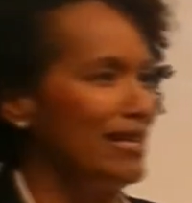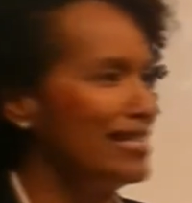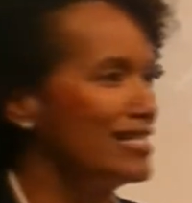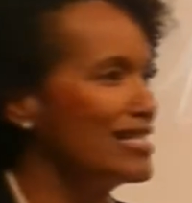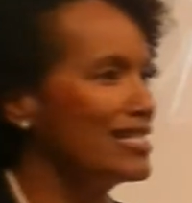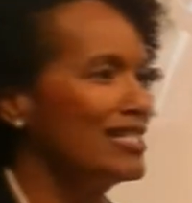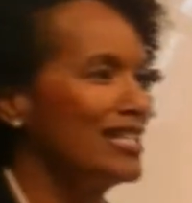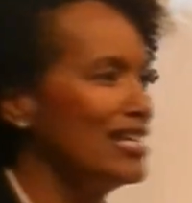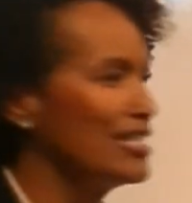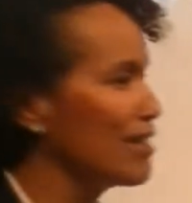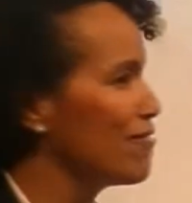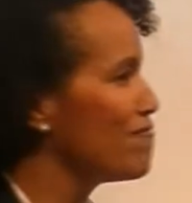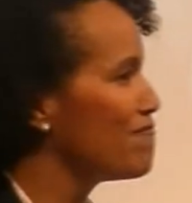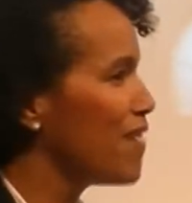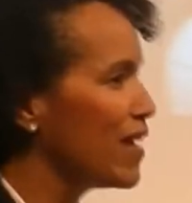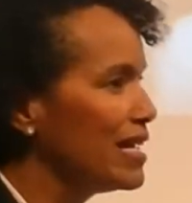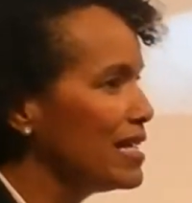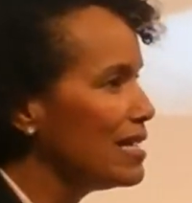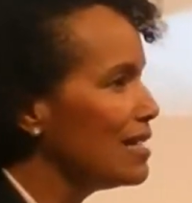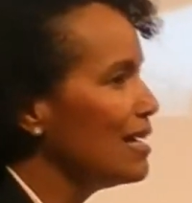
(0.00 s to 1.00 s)
It's a
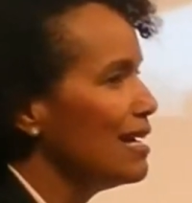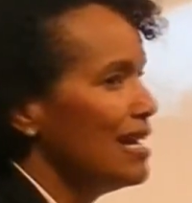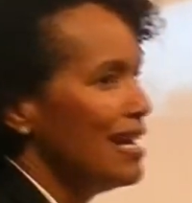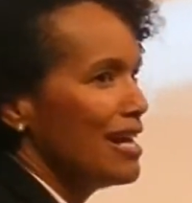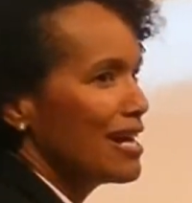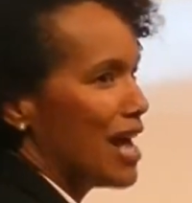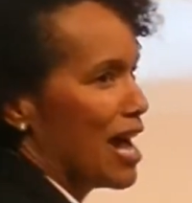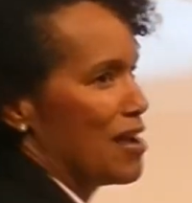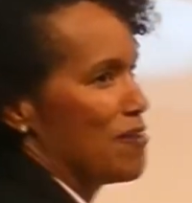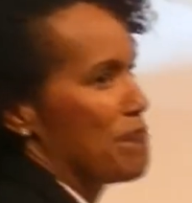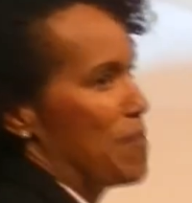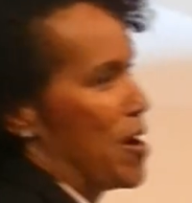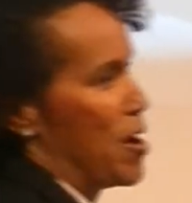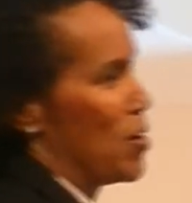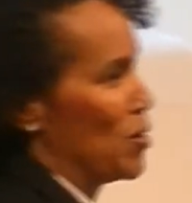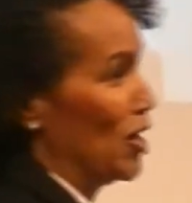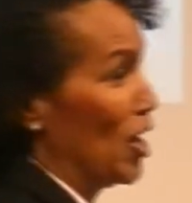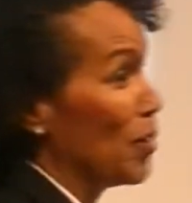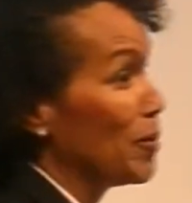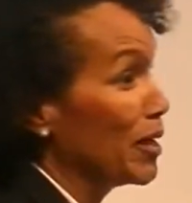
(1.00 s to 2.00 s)
funny kind of
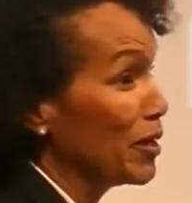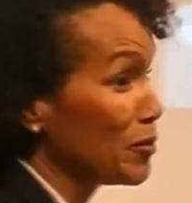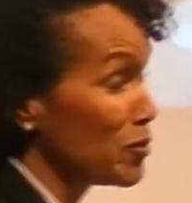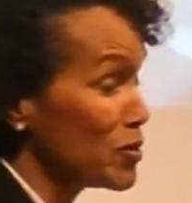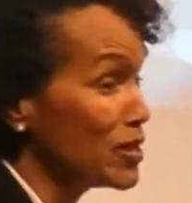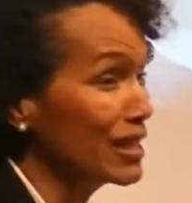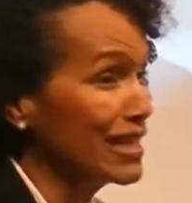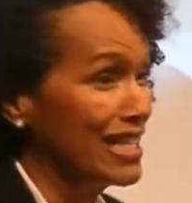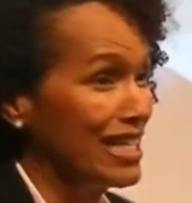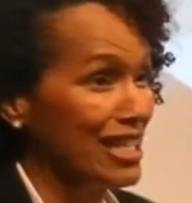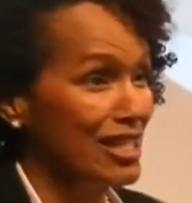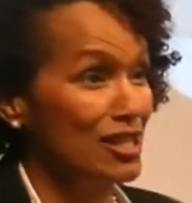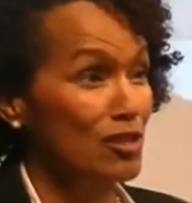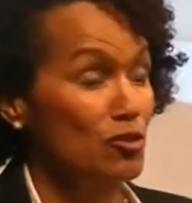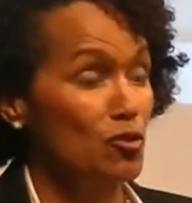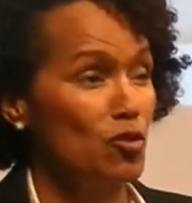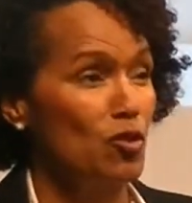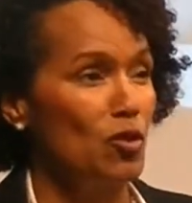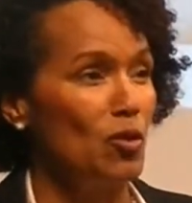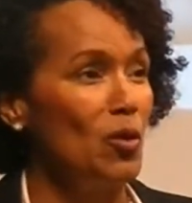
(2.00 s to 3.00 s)
parallel, but it really is
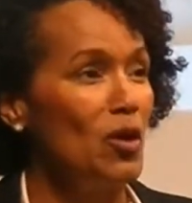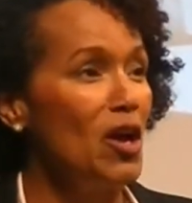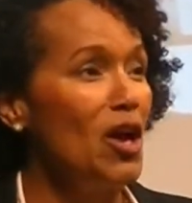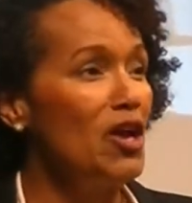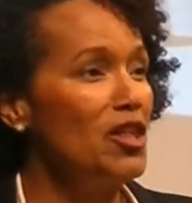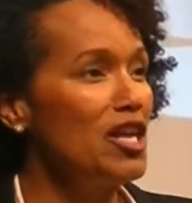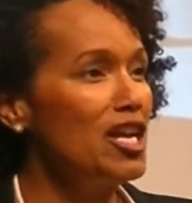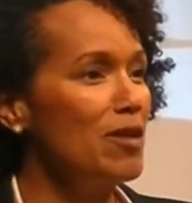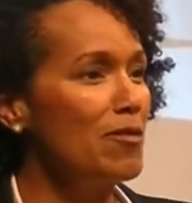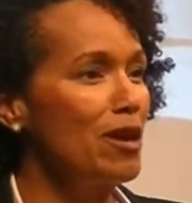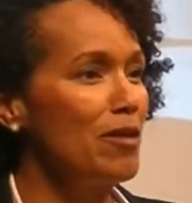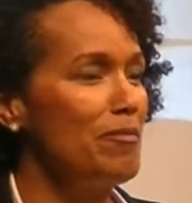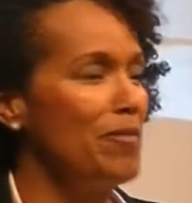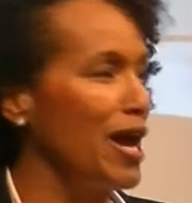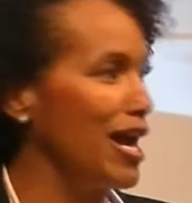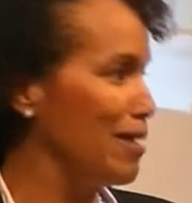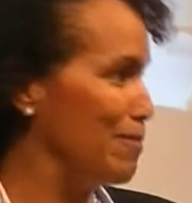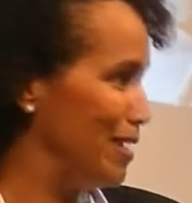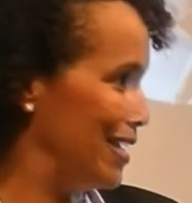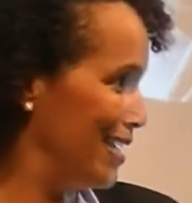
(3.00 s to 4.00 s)
true. Think about a
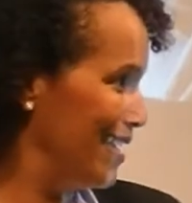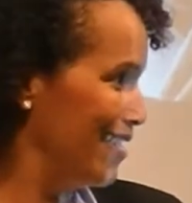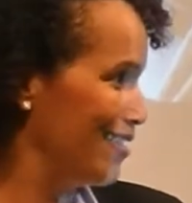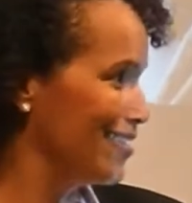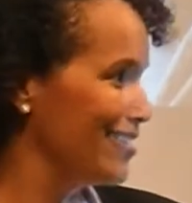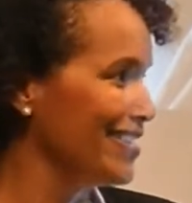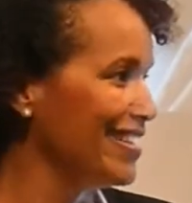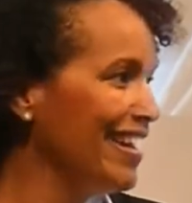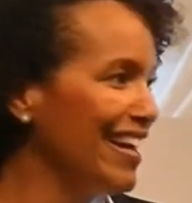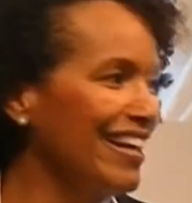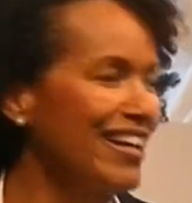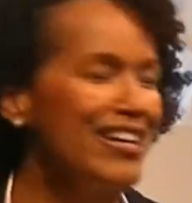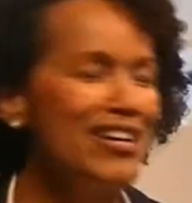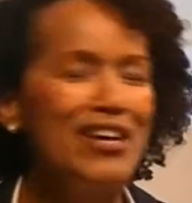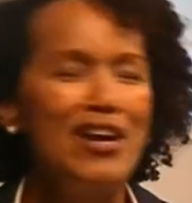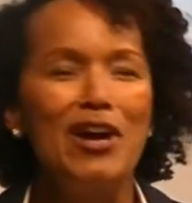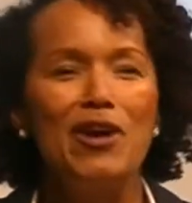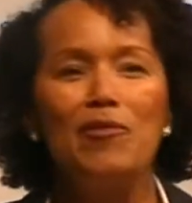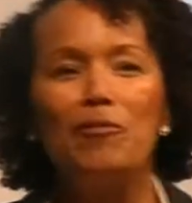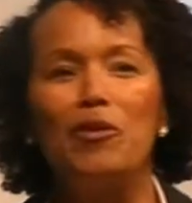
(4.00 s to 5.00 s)
baby, Nick,
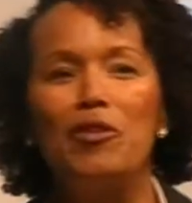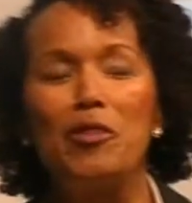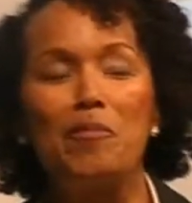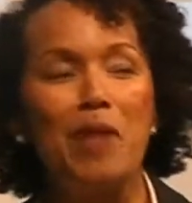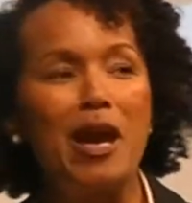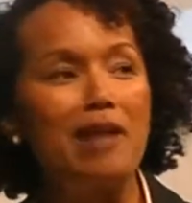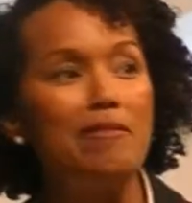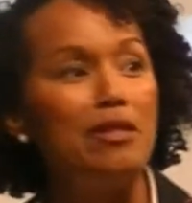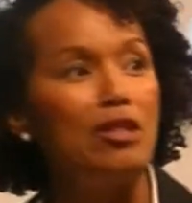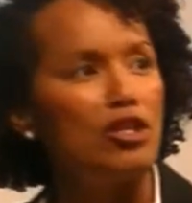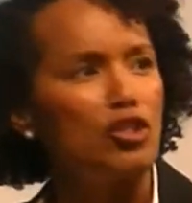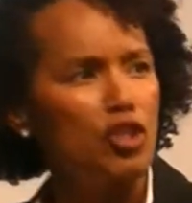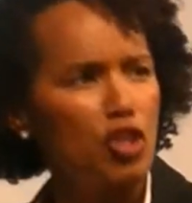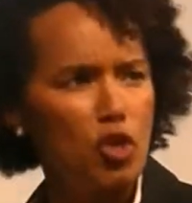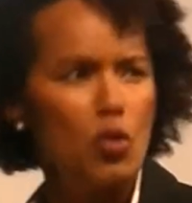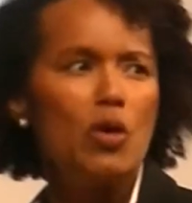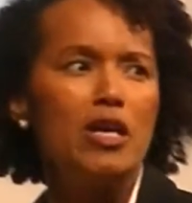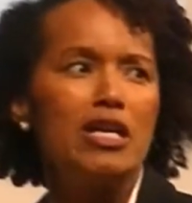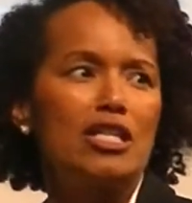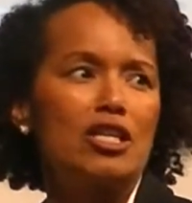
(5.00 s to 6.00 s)
with a baby that's
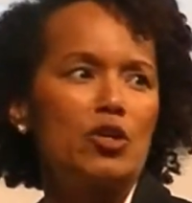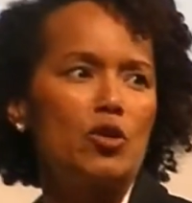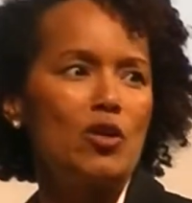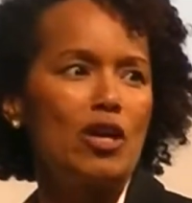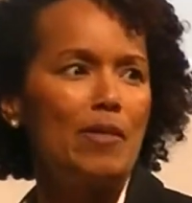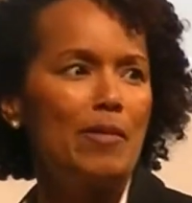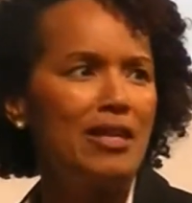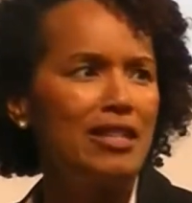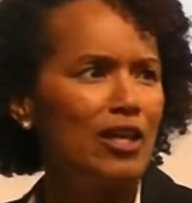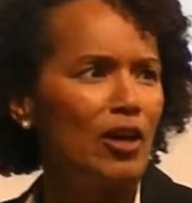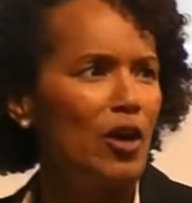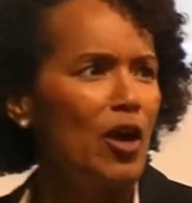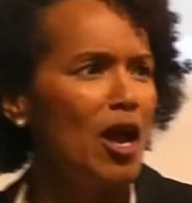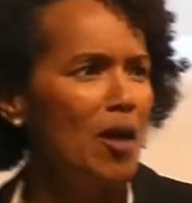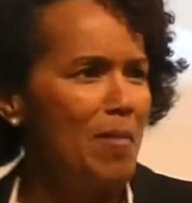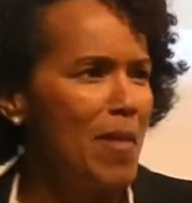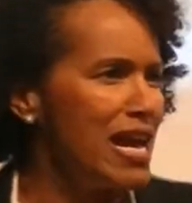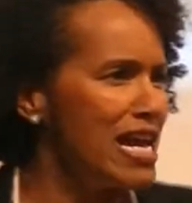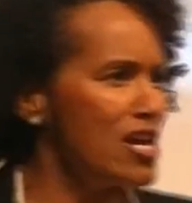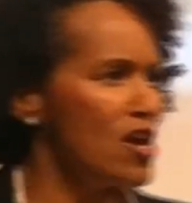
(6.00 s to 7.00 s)
cooing in a crib, and they're
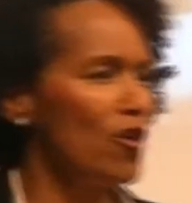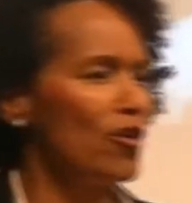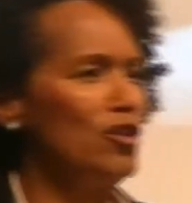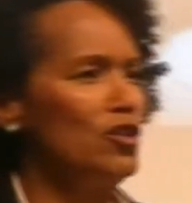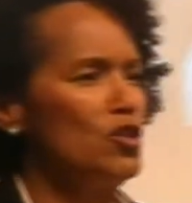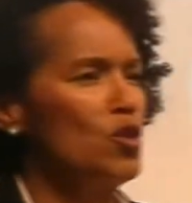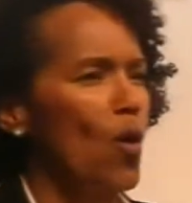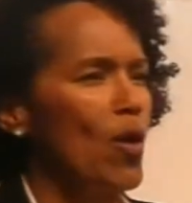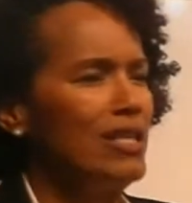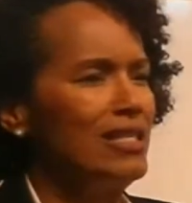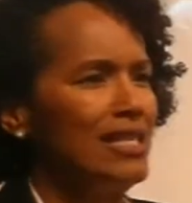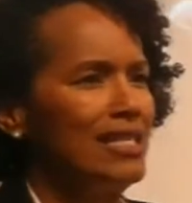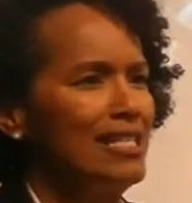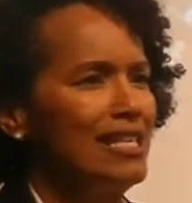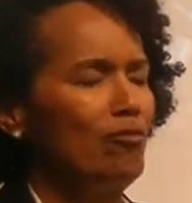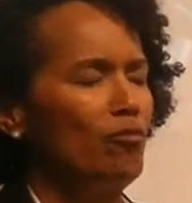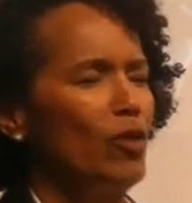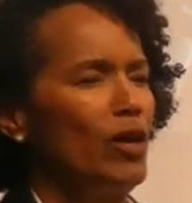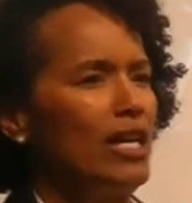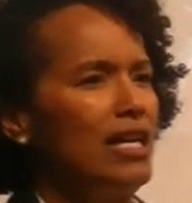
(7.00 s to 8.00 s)
making all these noises,
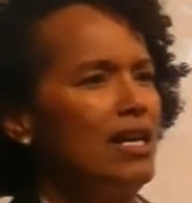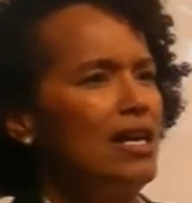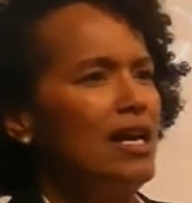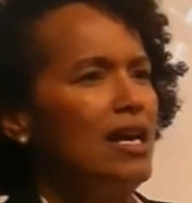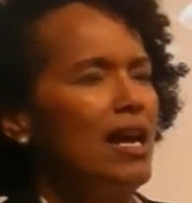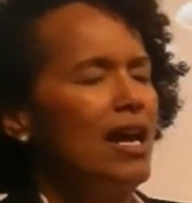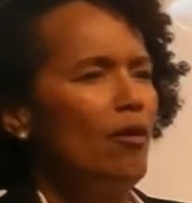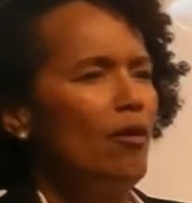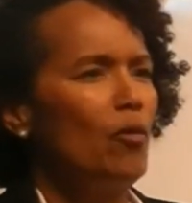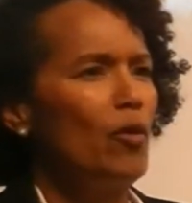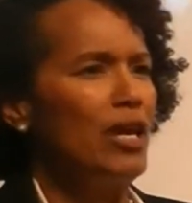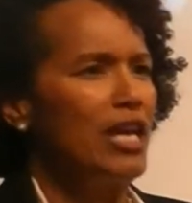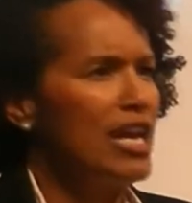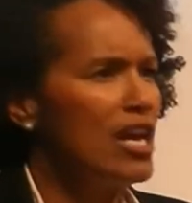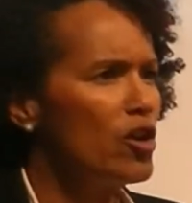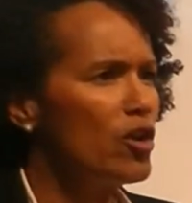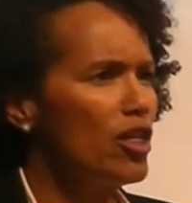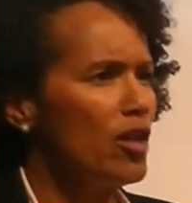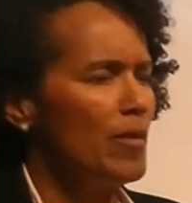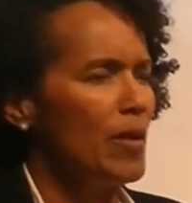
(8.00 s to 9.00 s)
and we
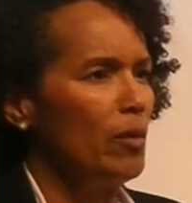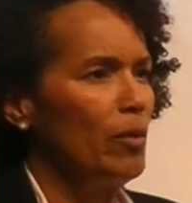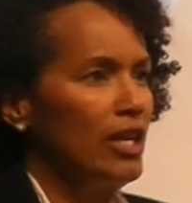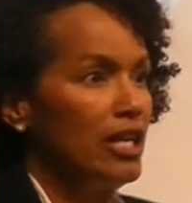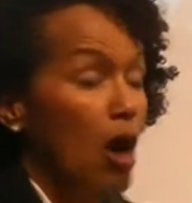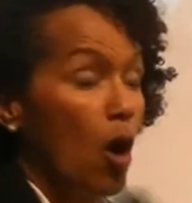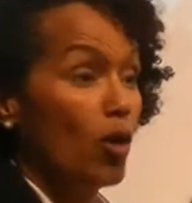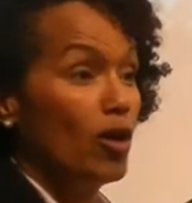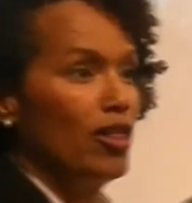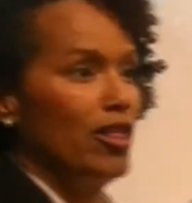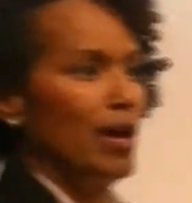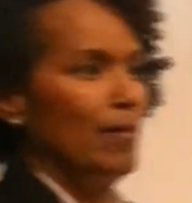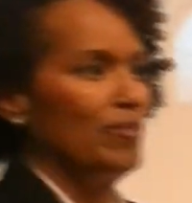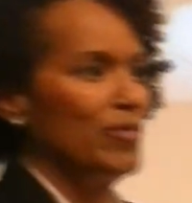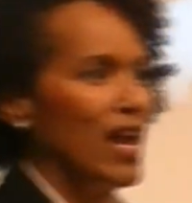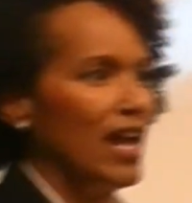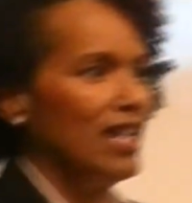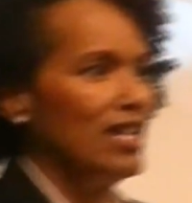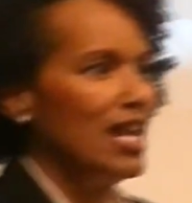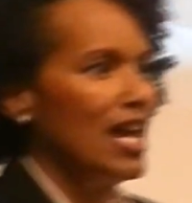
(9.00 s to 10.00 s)
hear them, and we go to them,
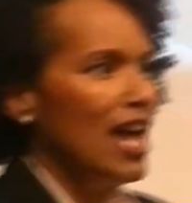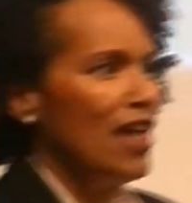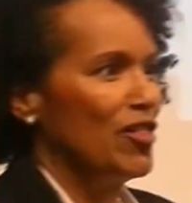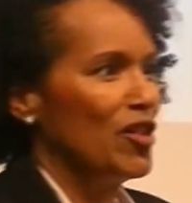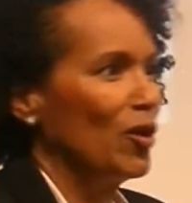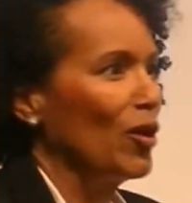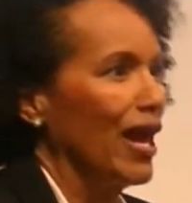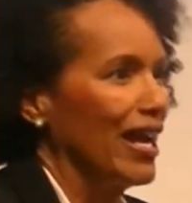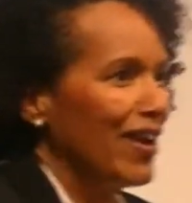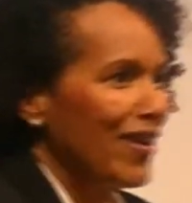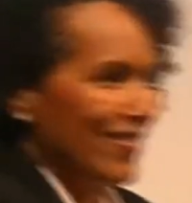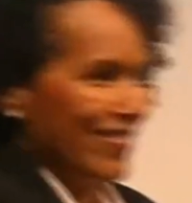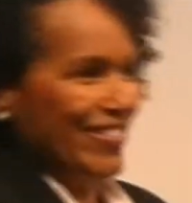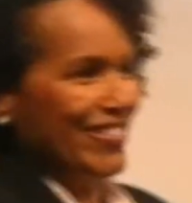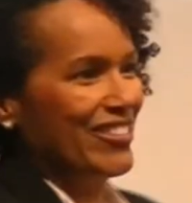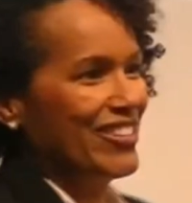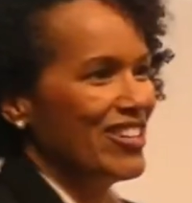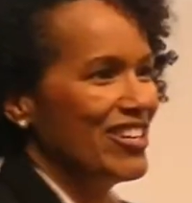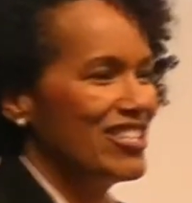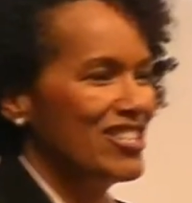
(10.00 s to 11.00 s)
and they're like,
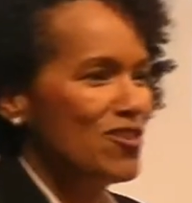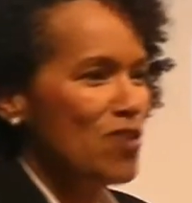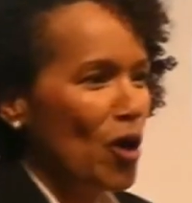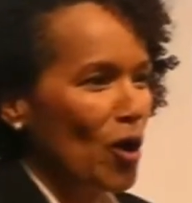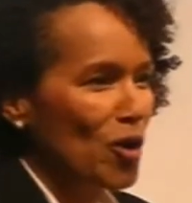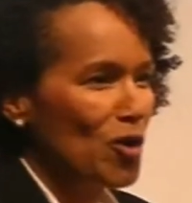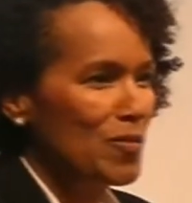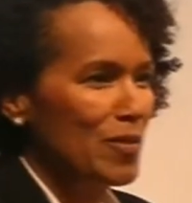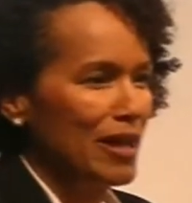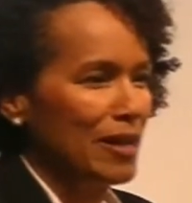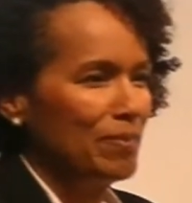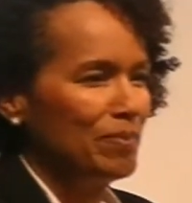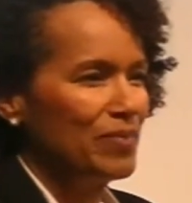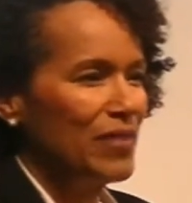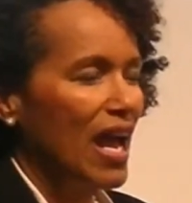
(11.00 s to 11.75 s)
oh, good, you heard me.